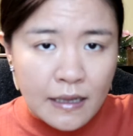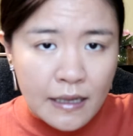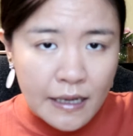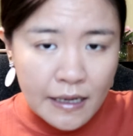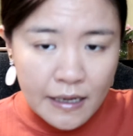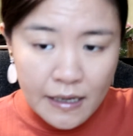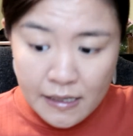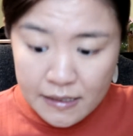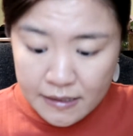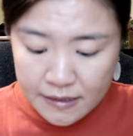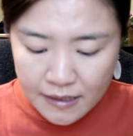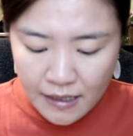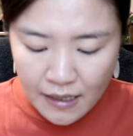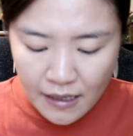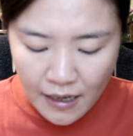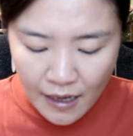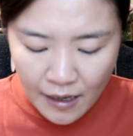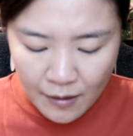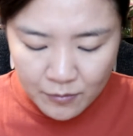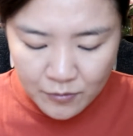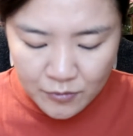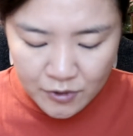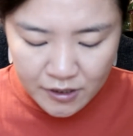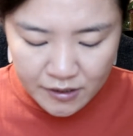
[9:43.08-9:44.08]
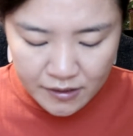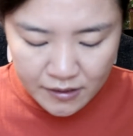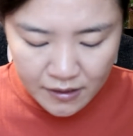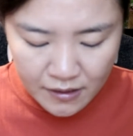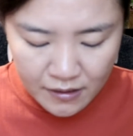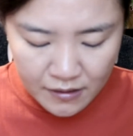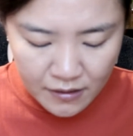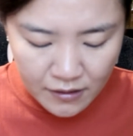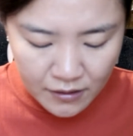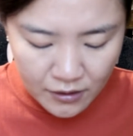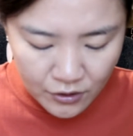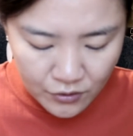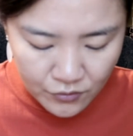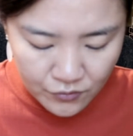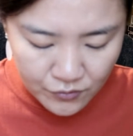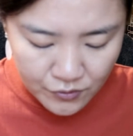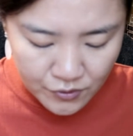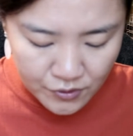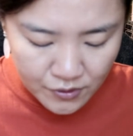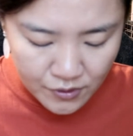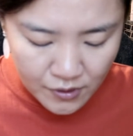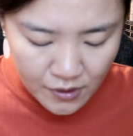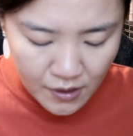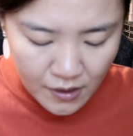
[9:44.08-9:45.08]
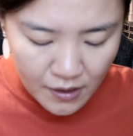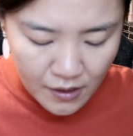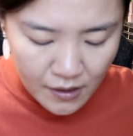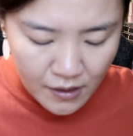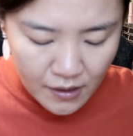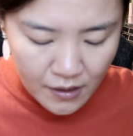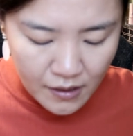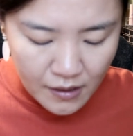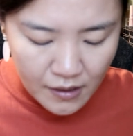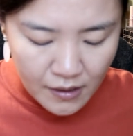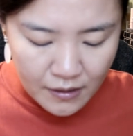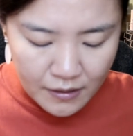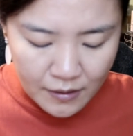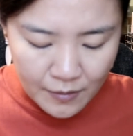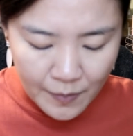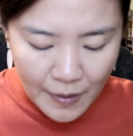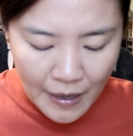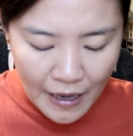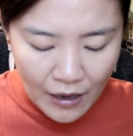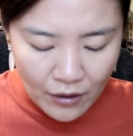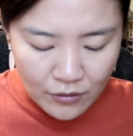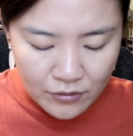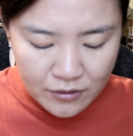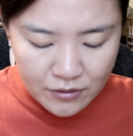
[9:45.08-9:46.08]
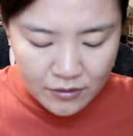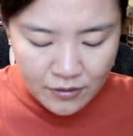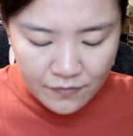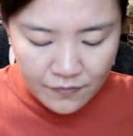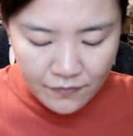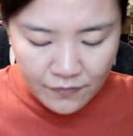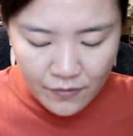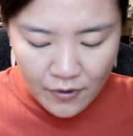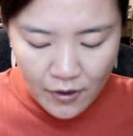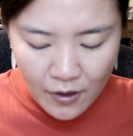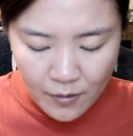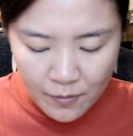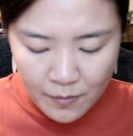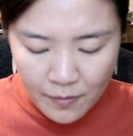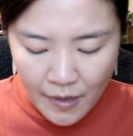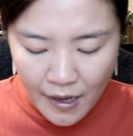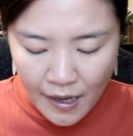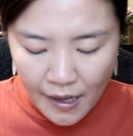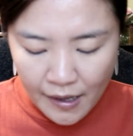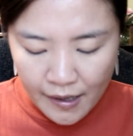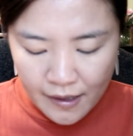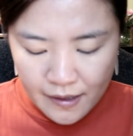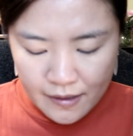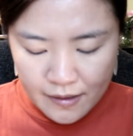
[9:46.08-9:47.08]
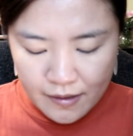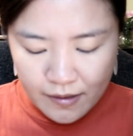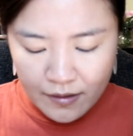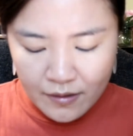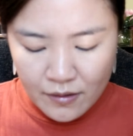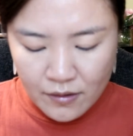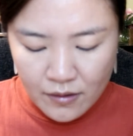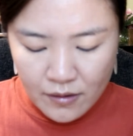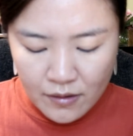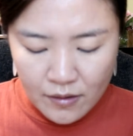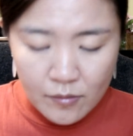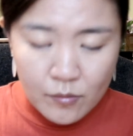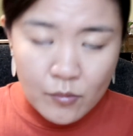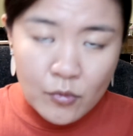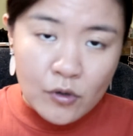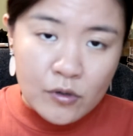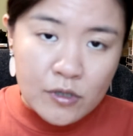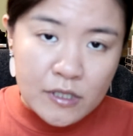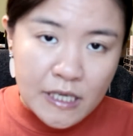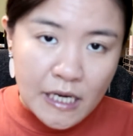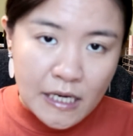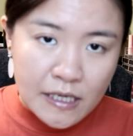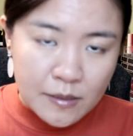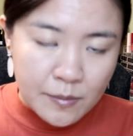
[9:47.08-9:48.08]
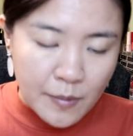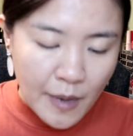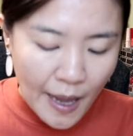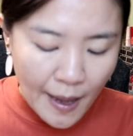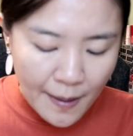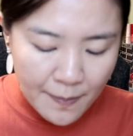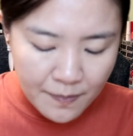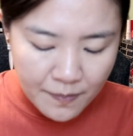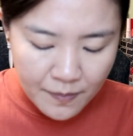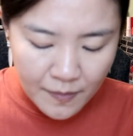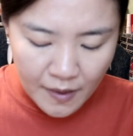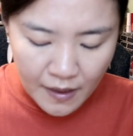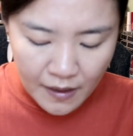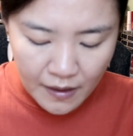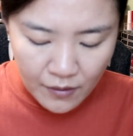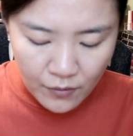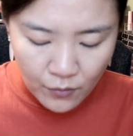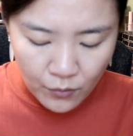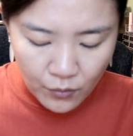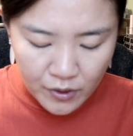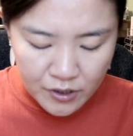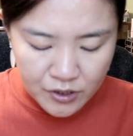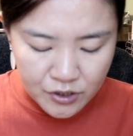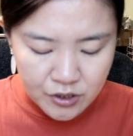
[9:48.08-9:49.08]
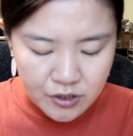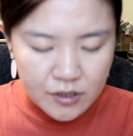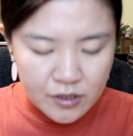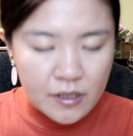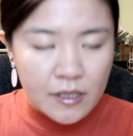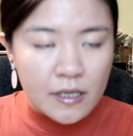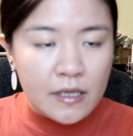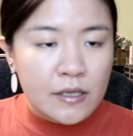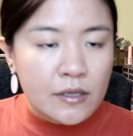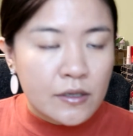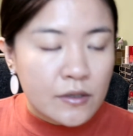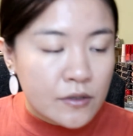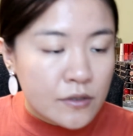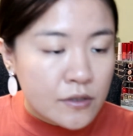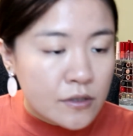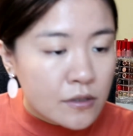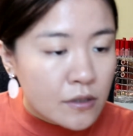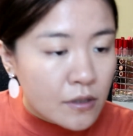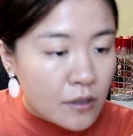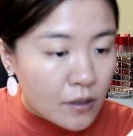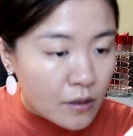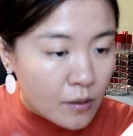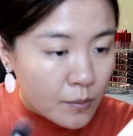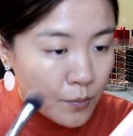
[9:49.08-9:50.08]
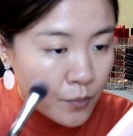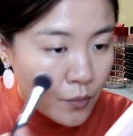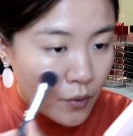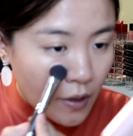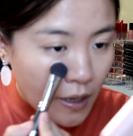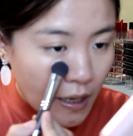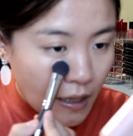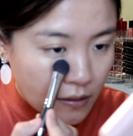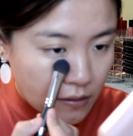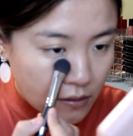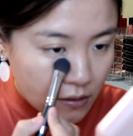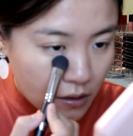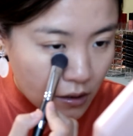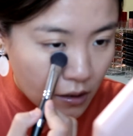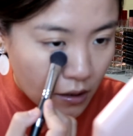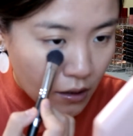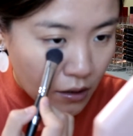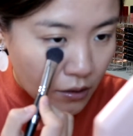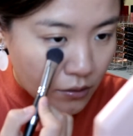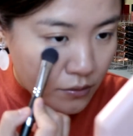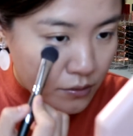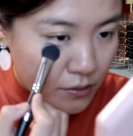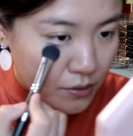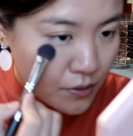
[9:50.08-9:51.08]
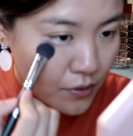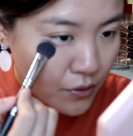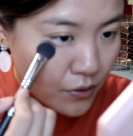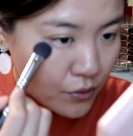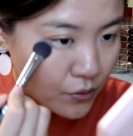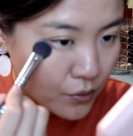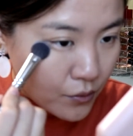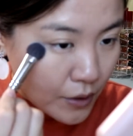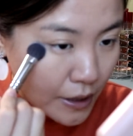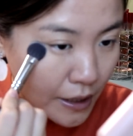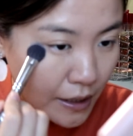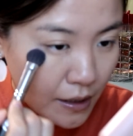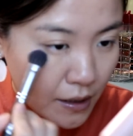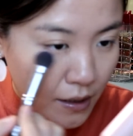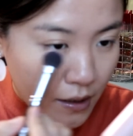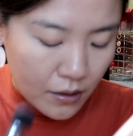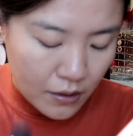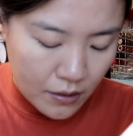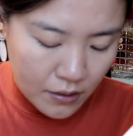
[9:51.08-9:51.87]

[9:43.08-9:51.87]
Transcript: Like I said, I'm just gonna use the powder from my project pan, which is a brand called 3.